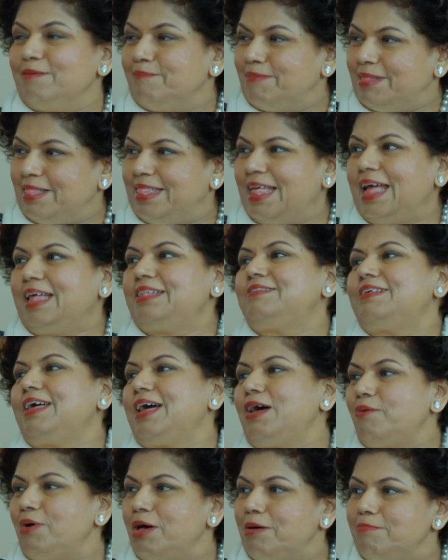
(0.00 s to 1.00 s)
But that's
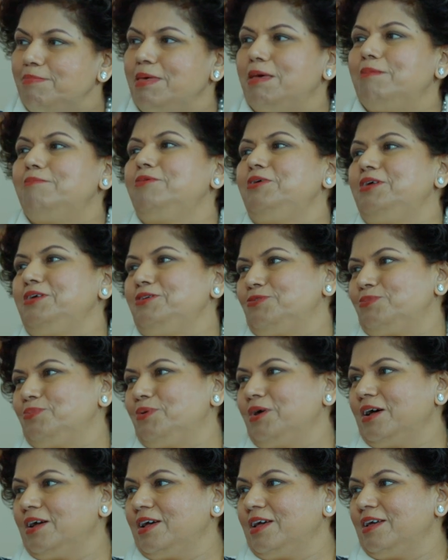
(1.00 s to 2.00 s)
how our memories
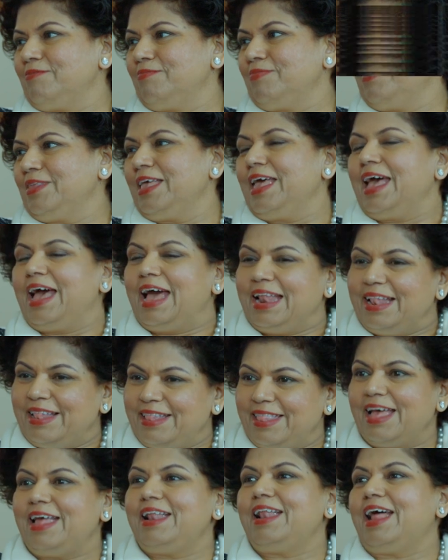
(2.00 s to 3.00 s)
work.
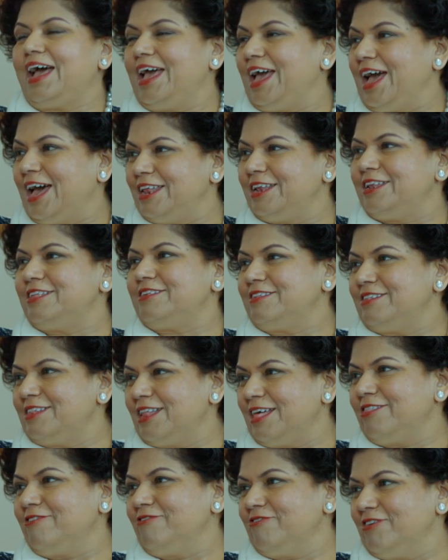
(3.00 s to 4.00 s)
And then I added
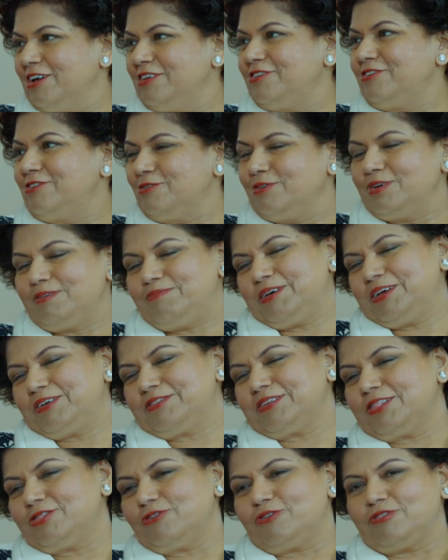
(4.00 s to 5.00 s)
another verse to it
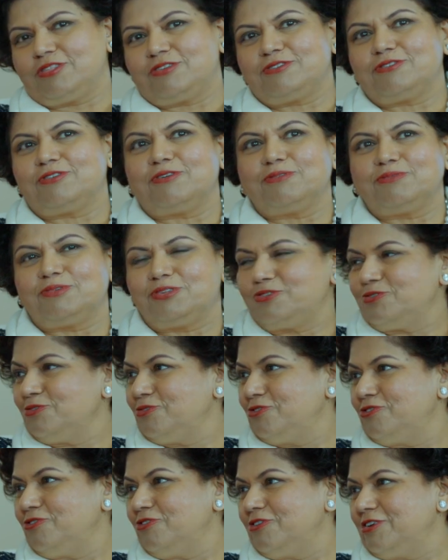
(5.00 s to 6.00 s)
because I thought the song was
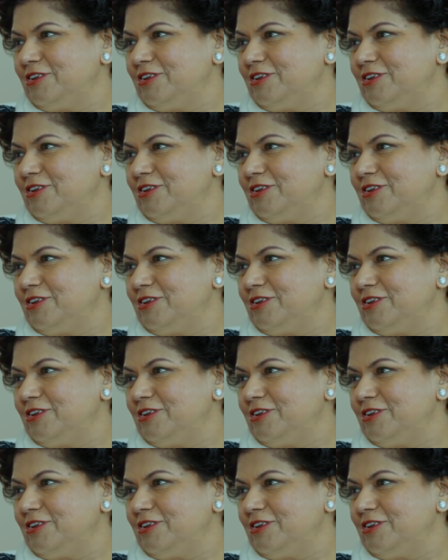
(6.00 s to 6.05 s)
too short.